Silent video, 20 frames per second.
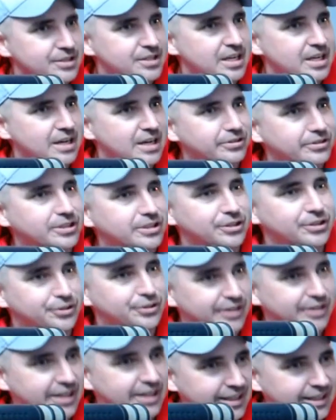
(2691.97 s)
that is having a
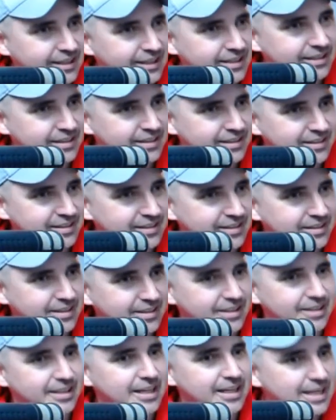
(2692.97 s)
crack
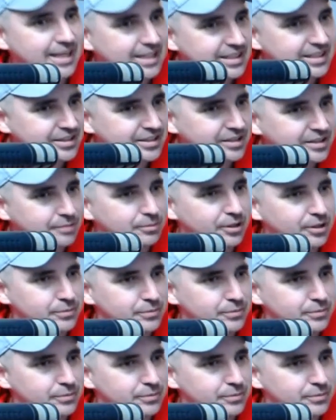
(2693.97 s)
at anything